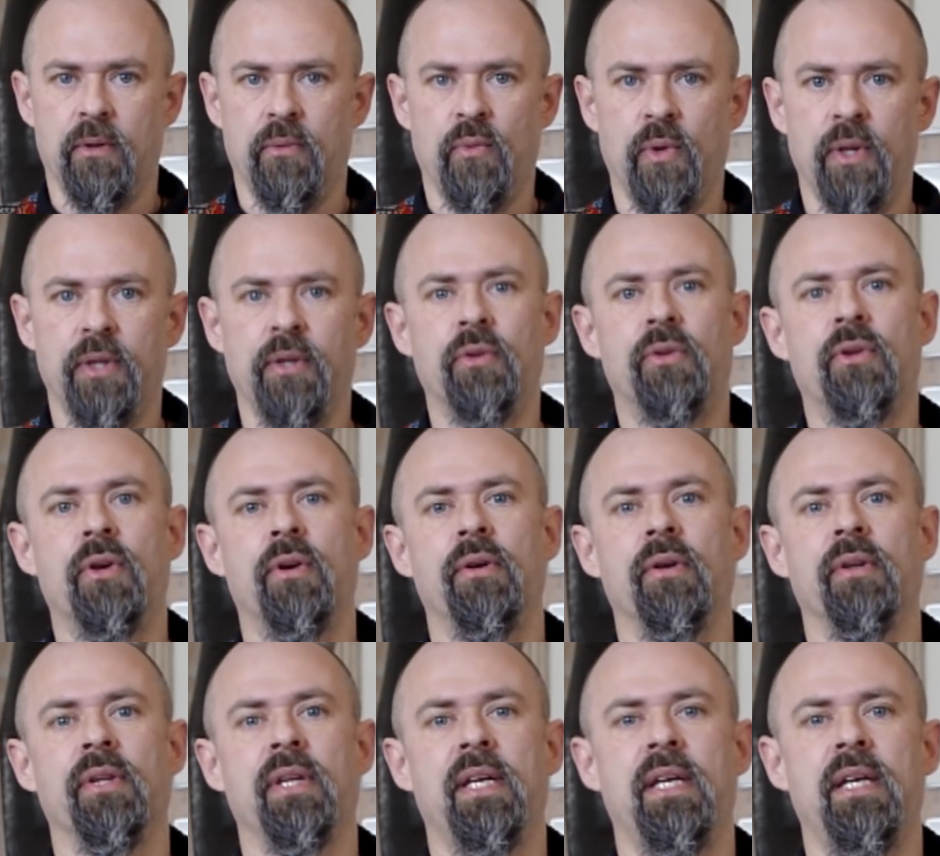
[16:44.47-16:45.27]
When you
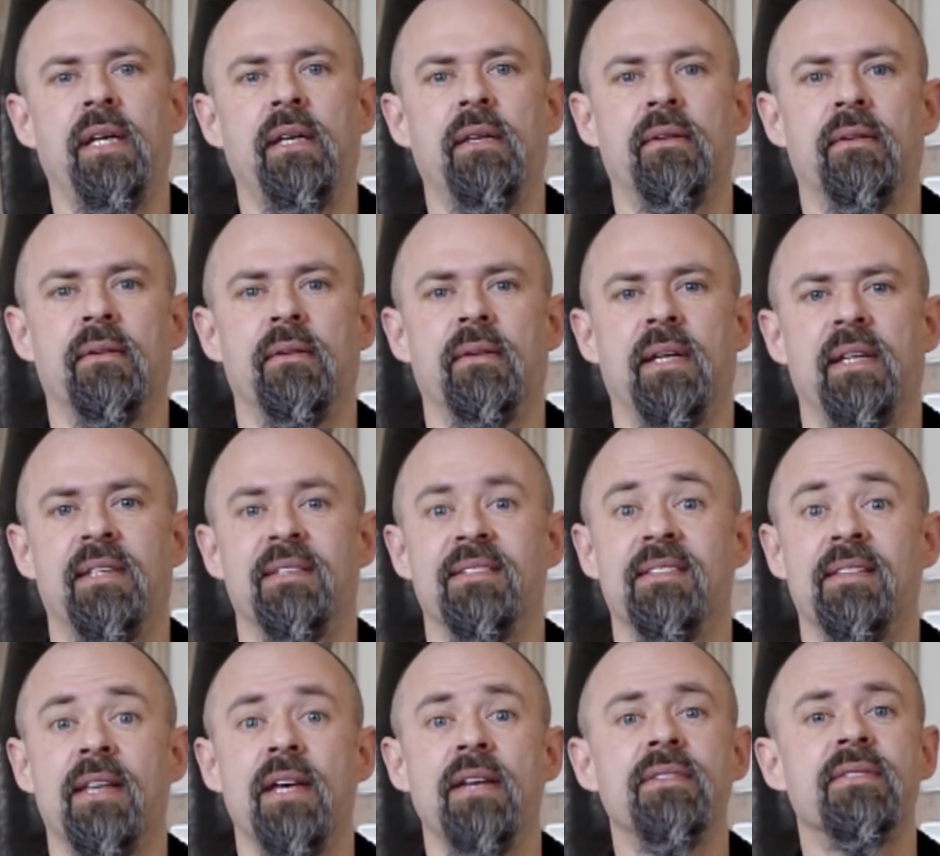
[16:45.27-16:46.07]
turn on the heat, it
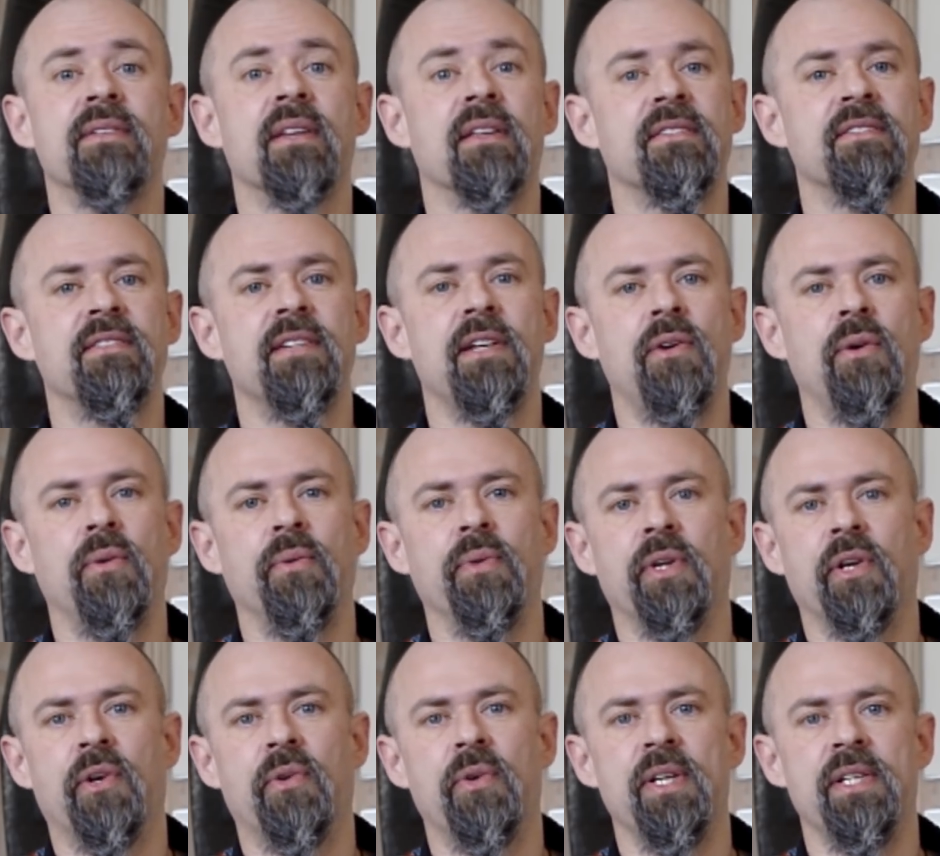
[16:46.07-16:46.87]
stays at 0
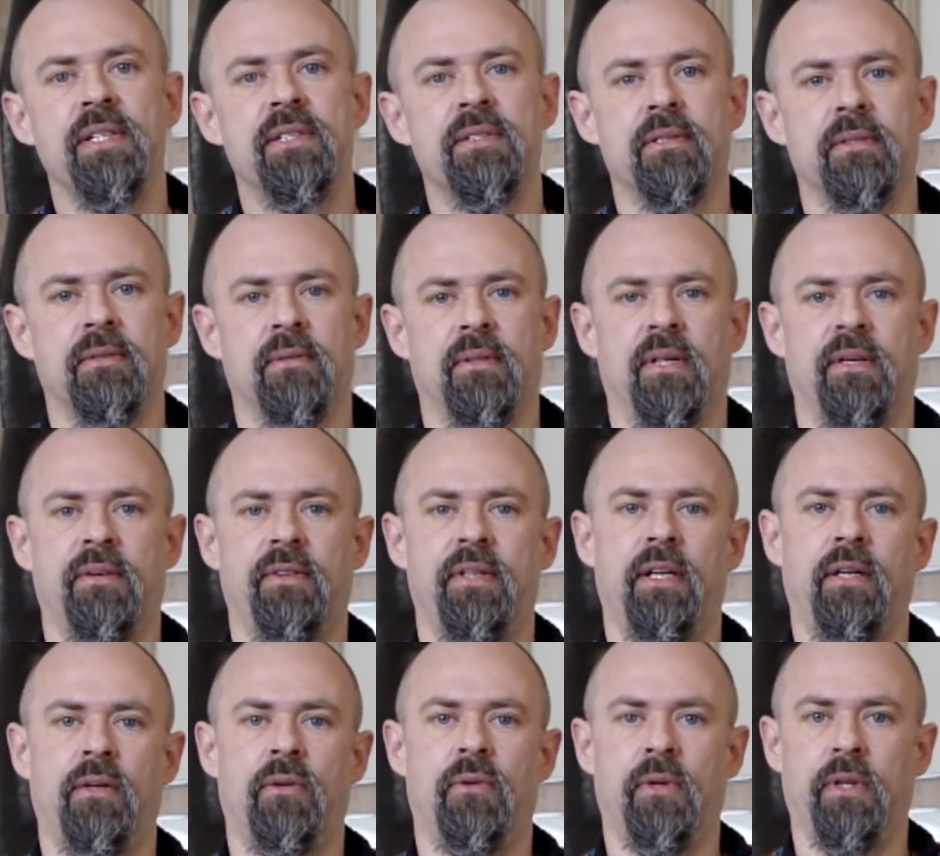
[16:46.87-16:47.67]
degrees
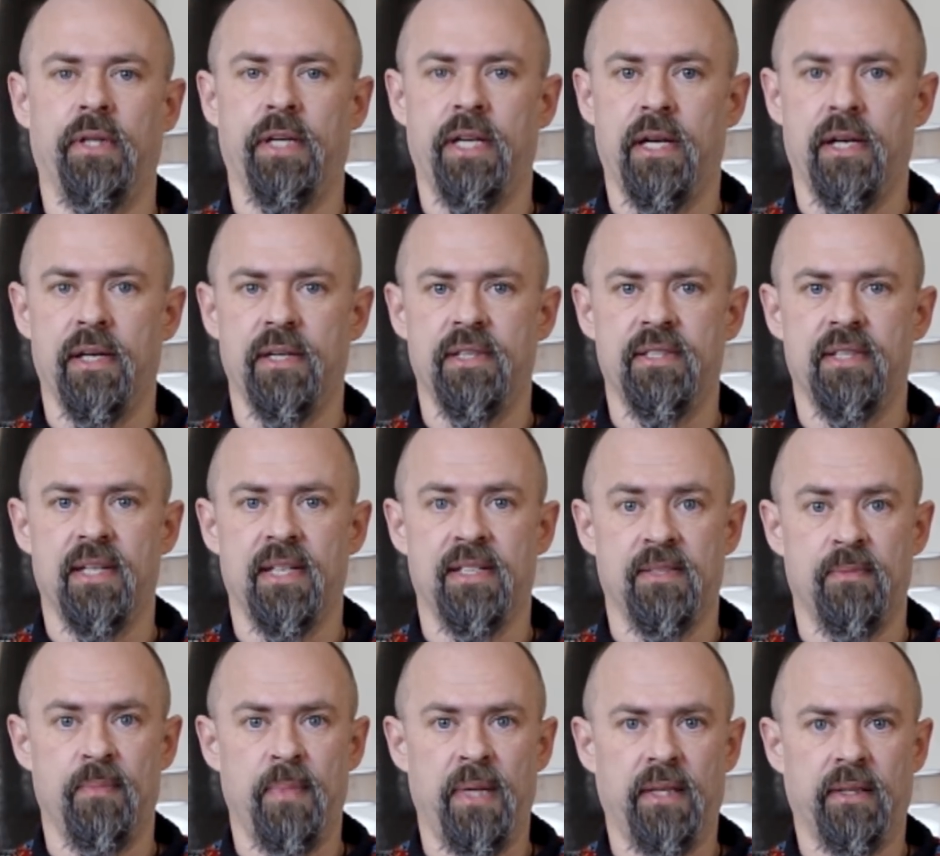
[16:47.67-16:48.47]
until all the ice
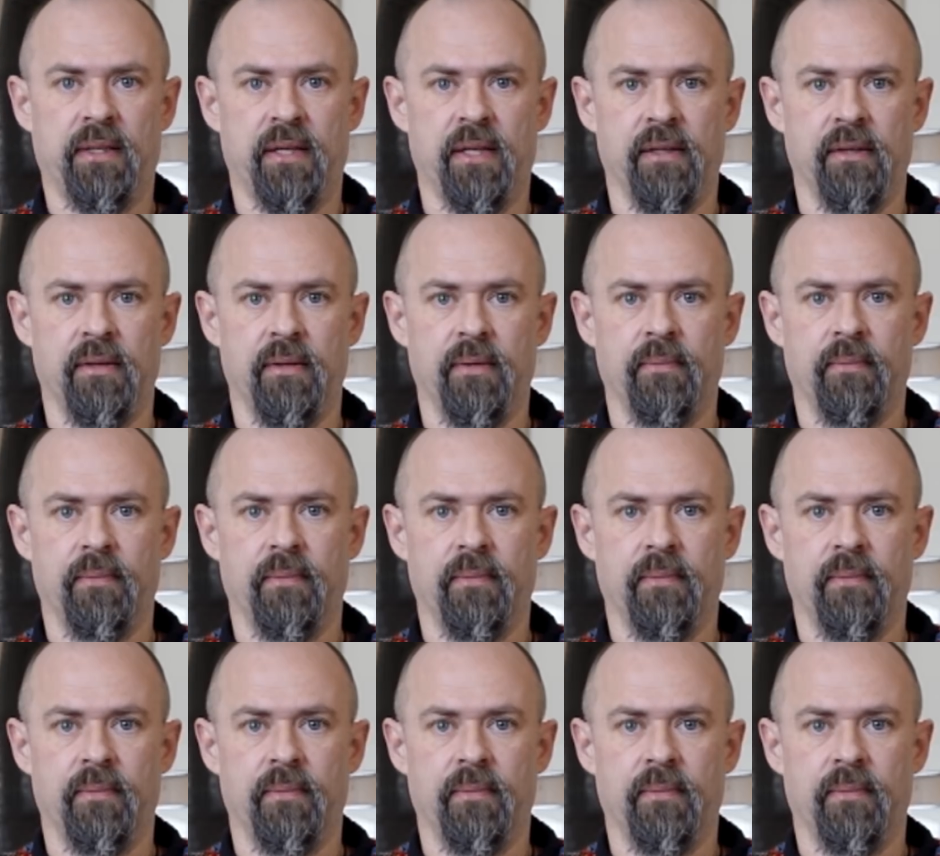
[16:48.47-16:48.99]
has melted.